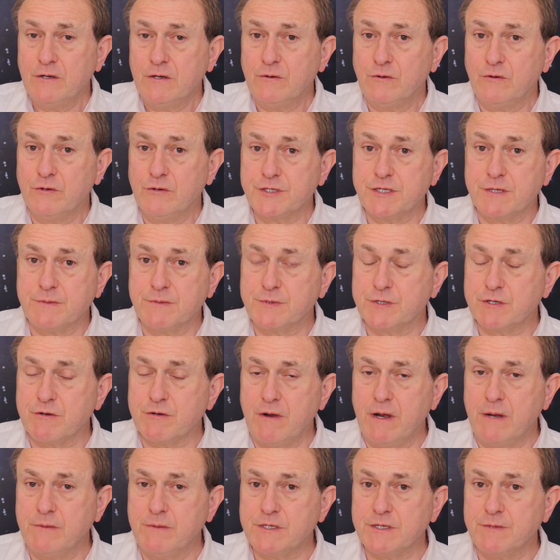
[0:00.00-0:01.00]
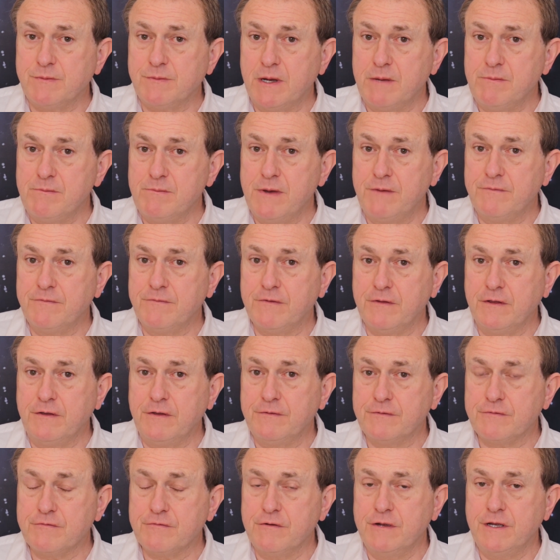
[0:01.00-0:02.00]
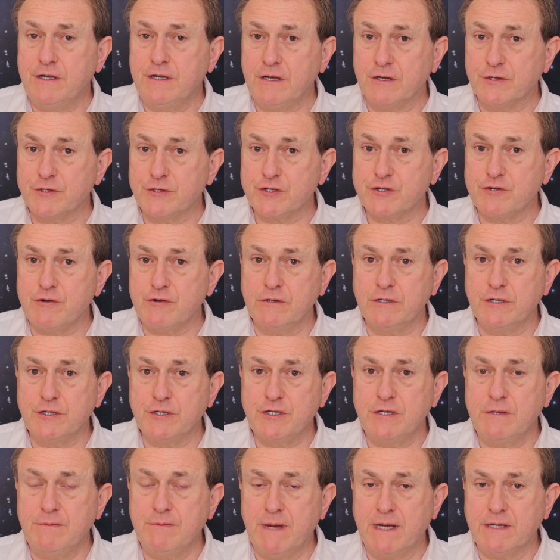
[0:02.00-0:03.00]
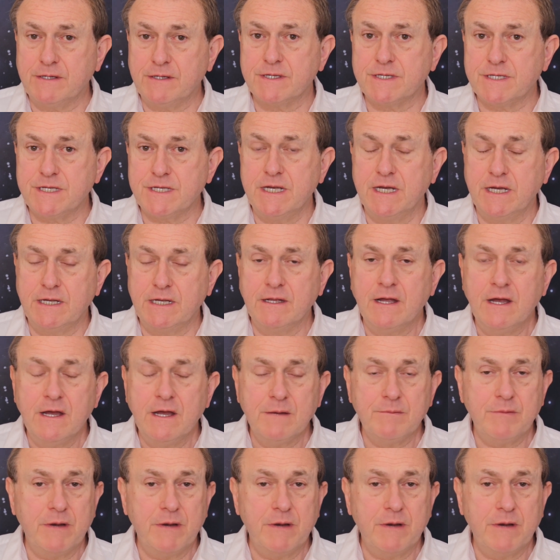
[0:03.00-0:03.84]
or subscribe to my monthly three astrology magazine